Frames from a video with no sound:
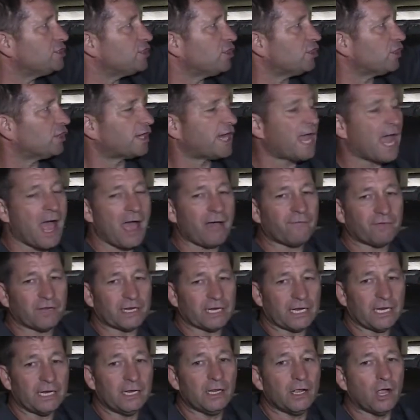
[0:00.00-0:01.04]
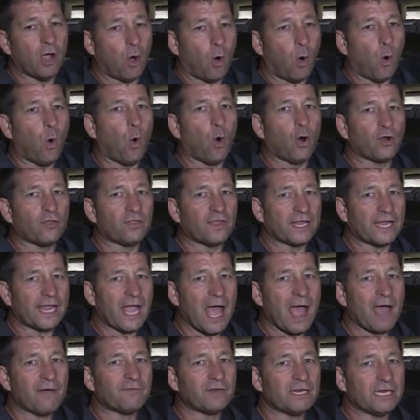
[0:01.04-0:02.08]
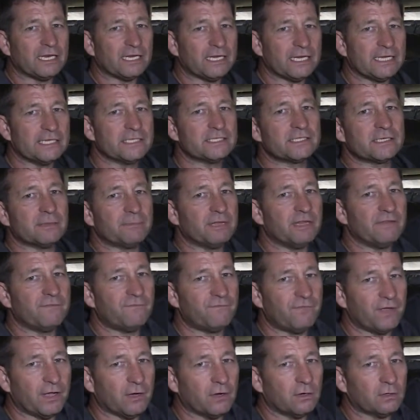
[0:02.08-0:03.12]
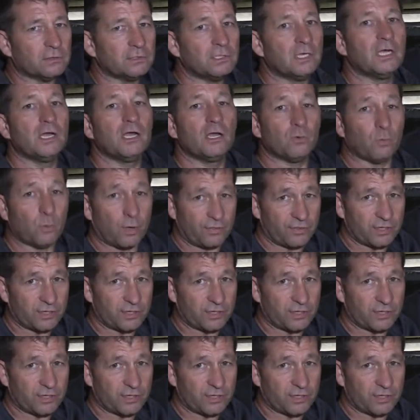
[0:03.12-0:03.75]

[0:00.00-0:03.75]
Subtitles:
your cavity, or the cavity needs to be filled with